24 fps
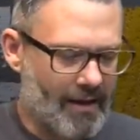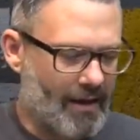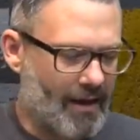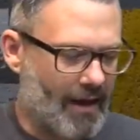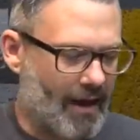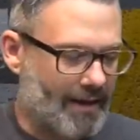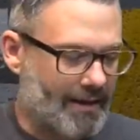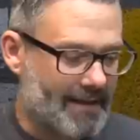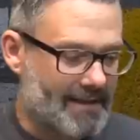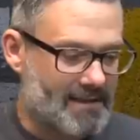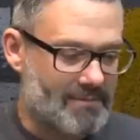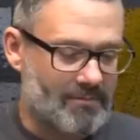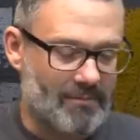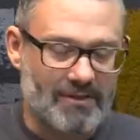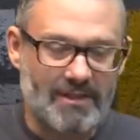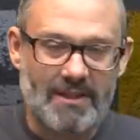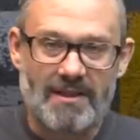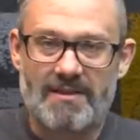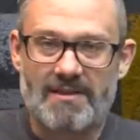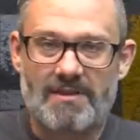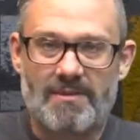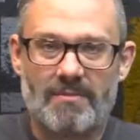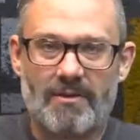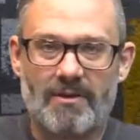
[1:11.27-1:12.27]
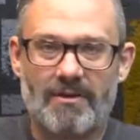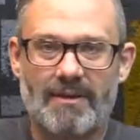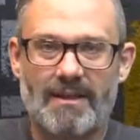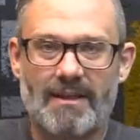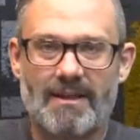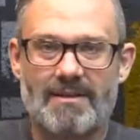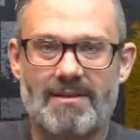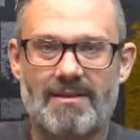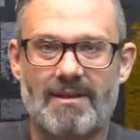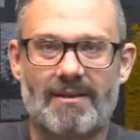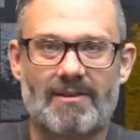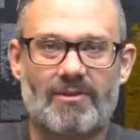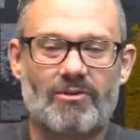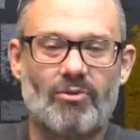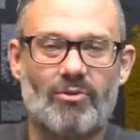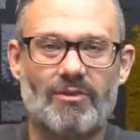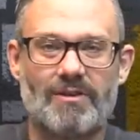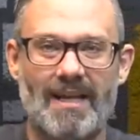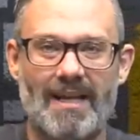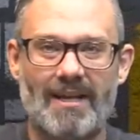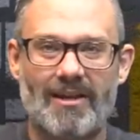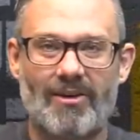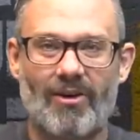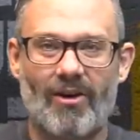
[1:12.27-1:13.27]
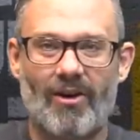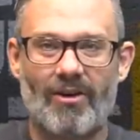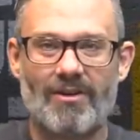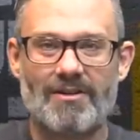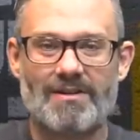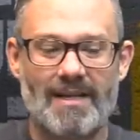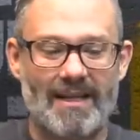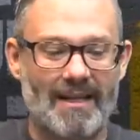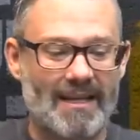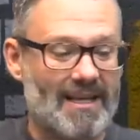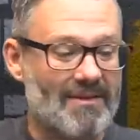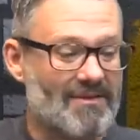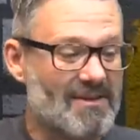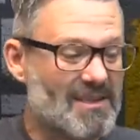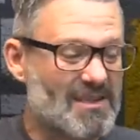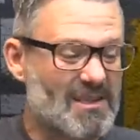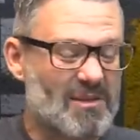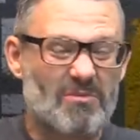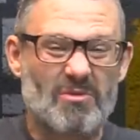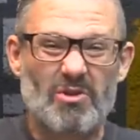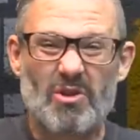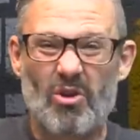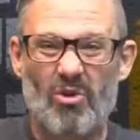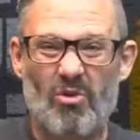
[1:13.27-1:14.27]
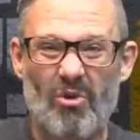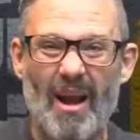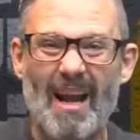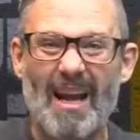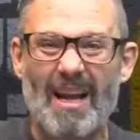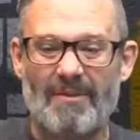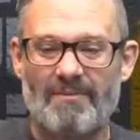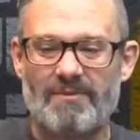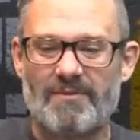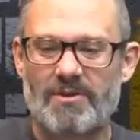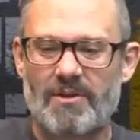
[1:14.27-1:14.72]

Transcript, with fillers: Uh, you get some allegiance abilities, you get the cool data cards, and even some terrain.